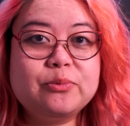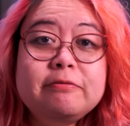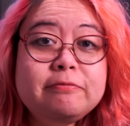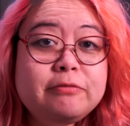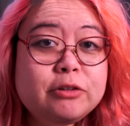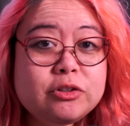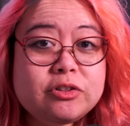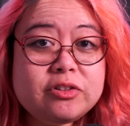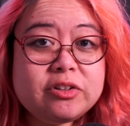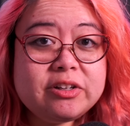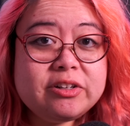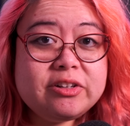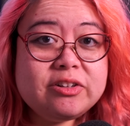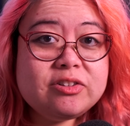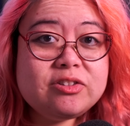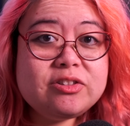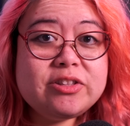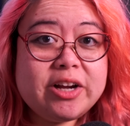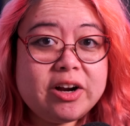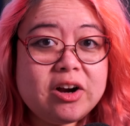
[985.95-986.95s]
For
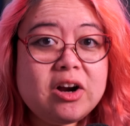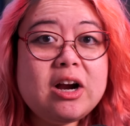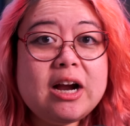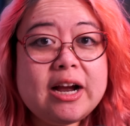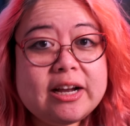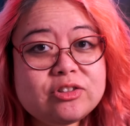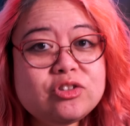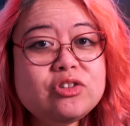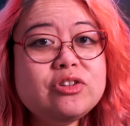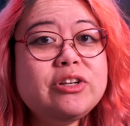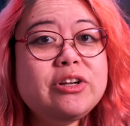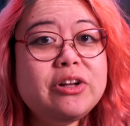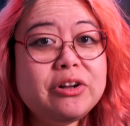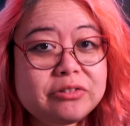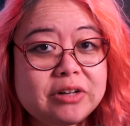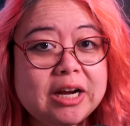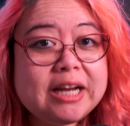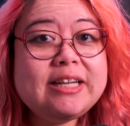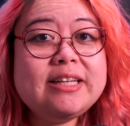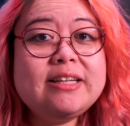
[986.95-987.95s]
starters, there are actually
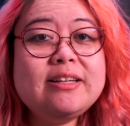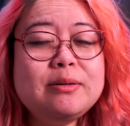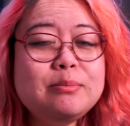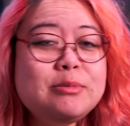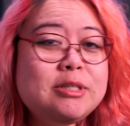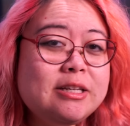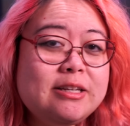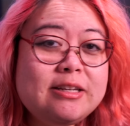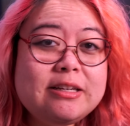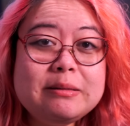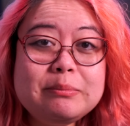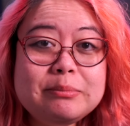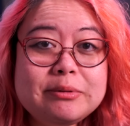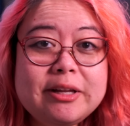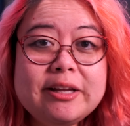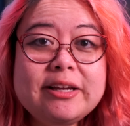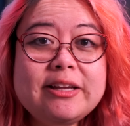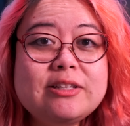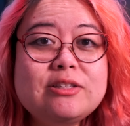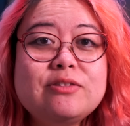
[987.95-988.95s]
already Obsidian
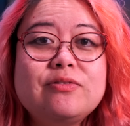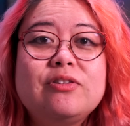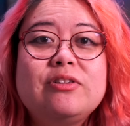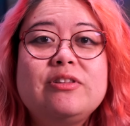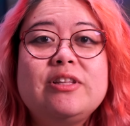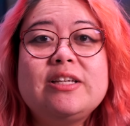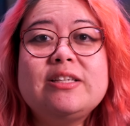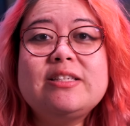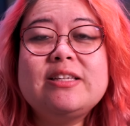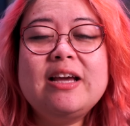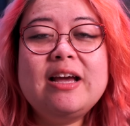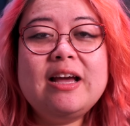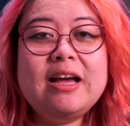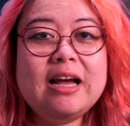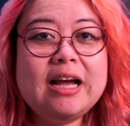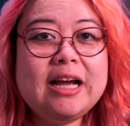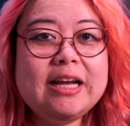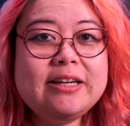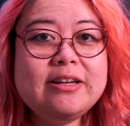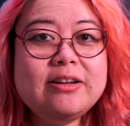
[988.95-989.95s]
plugins for this.
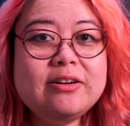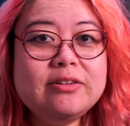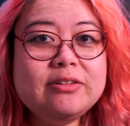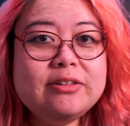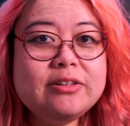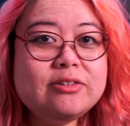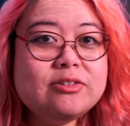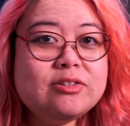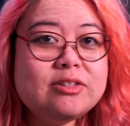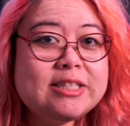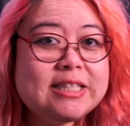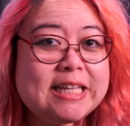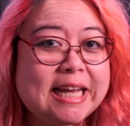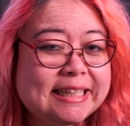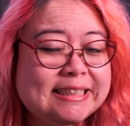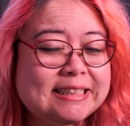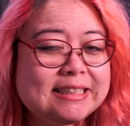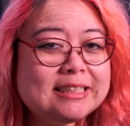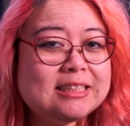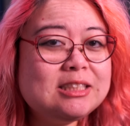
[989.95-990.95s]
I know there's
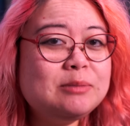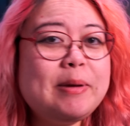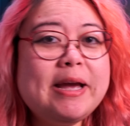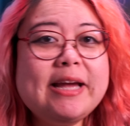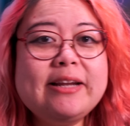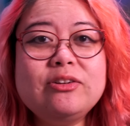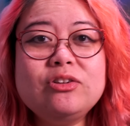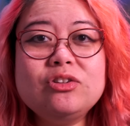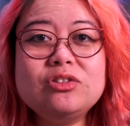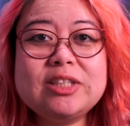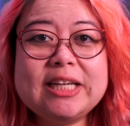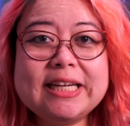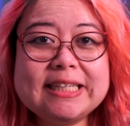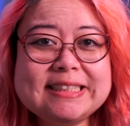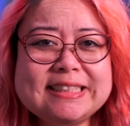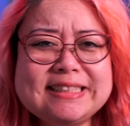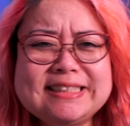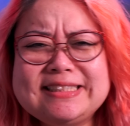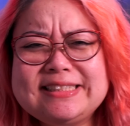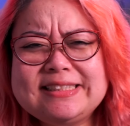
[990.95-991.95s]
Text Expander,
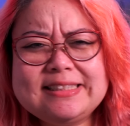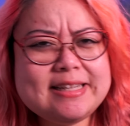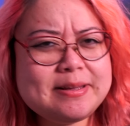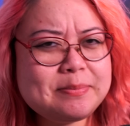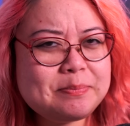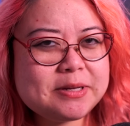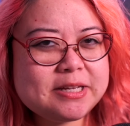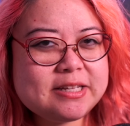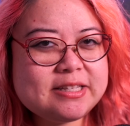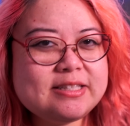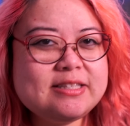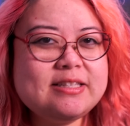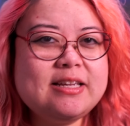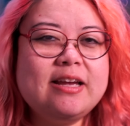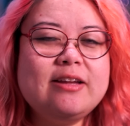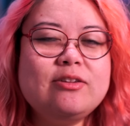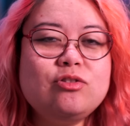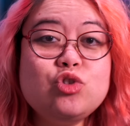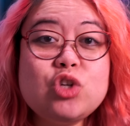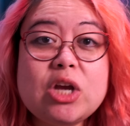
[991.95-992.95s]
Text Snippets,
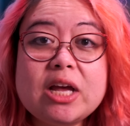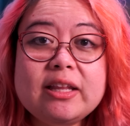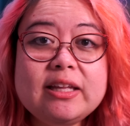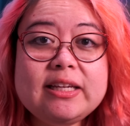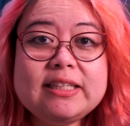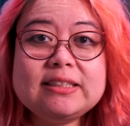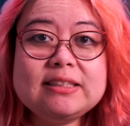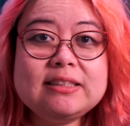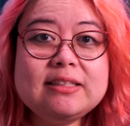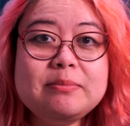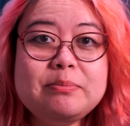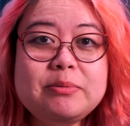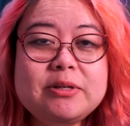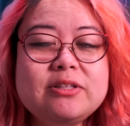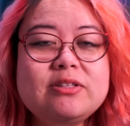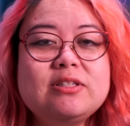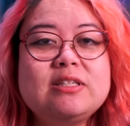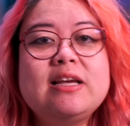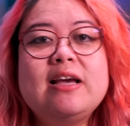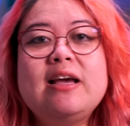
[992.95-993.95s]
and Jelly
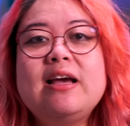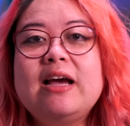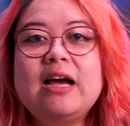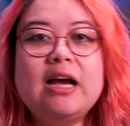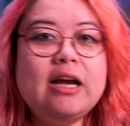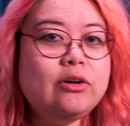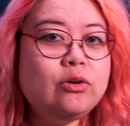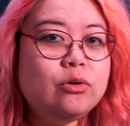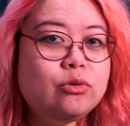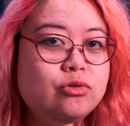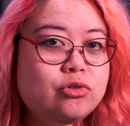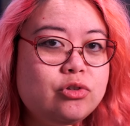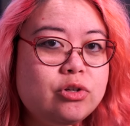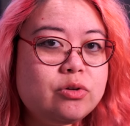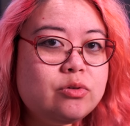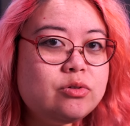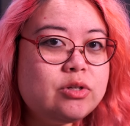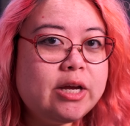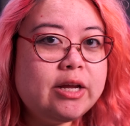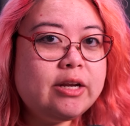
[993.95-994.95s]
Snippets. I don't
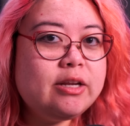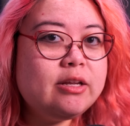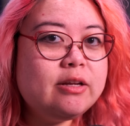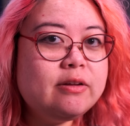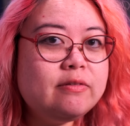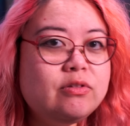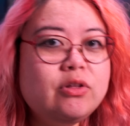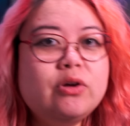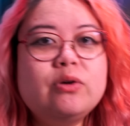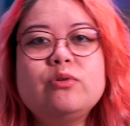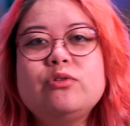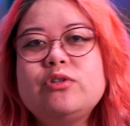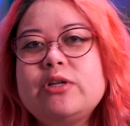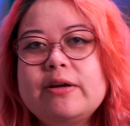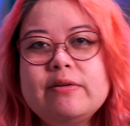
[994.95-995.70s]
use any of those.